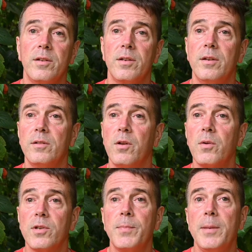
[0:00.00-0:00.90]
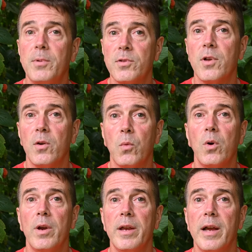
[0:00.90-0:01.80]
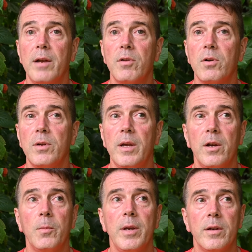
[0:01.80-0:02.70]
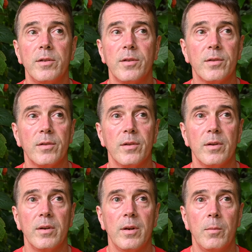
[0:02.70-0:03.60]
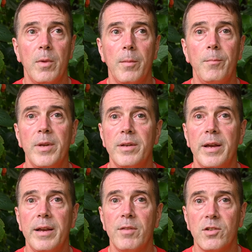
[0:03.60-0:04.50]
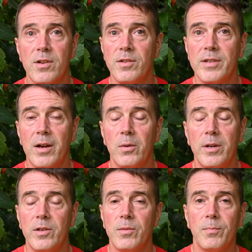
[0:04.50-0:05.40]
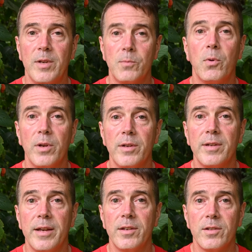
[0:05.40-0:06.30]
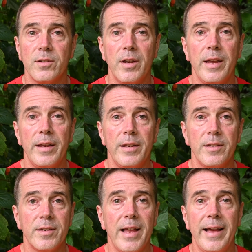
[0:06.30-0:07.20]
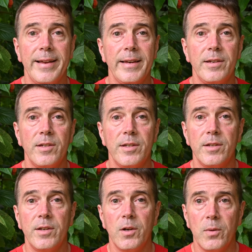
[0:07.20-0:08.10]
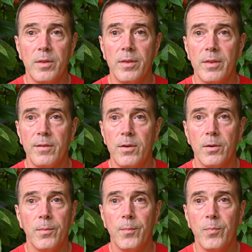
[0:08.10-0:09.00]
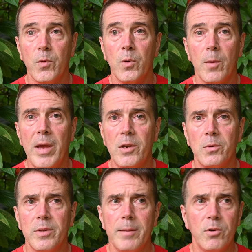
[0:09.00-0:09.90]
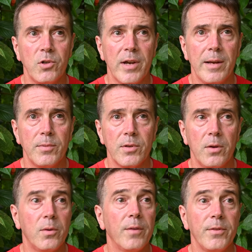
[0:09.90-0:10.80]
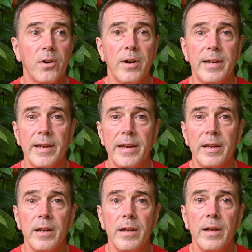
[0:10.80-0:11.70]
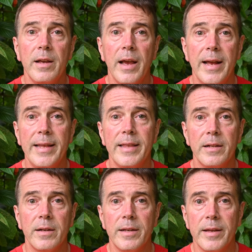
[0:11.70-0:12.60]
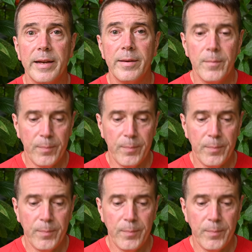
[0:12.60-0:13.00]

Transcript: You'll notice people start working kind of early here because, you know, midday if the sun's out, it's pretty intense, and it's not easy to deal with if you're doing a manual labor job, or if you're hiking, anything like that.